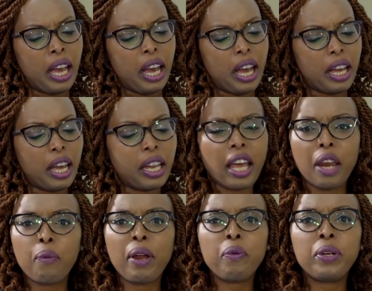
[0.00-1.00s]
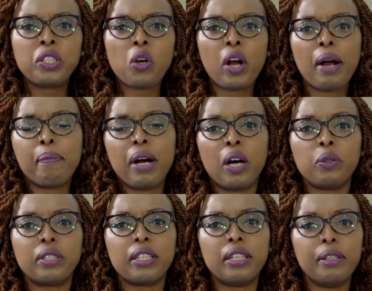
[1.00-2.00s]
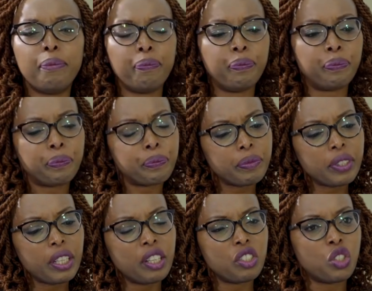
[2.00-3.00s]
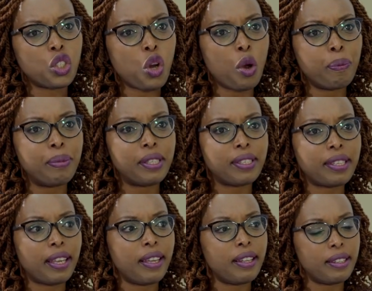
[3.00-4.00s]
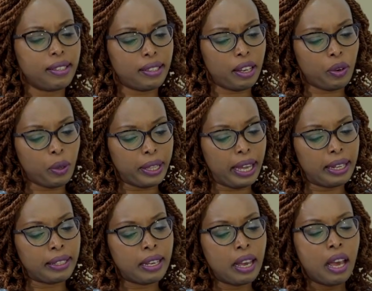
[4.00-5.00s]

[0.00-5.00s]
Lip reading: And when we talk about jobs, skills, and all that,